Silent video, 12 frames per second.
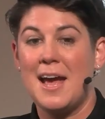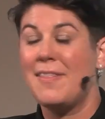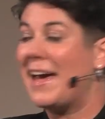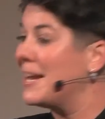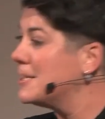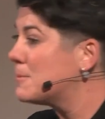
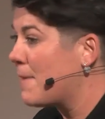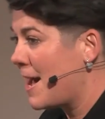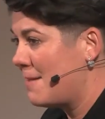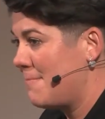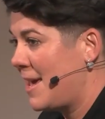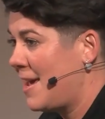That
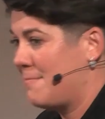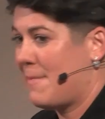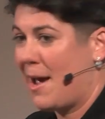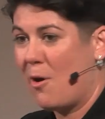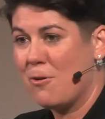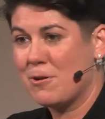inspired me in
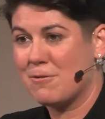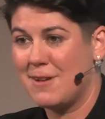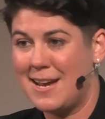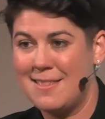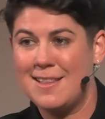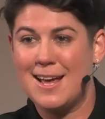my whole
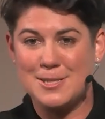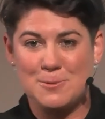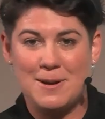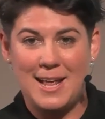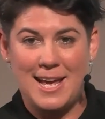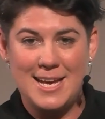career, the last
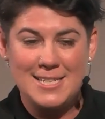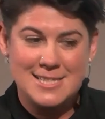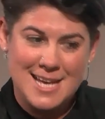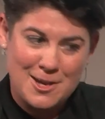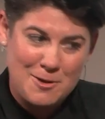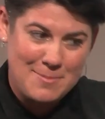20 years,
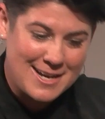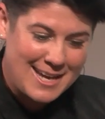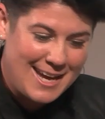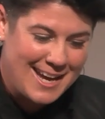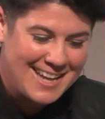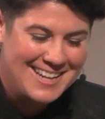thank you,
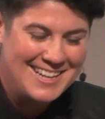Bucky,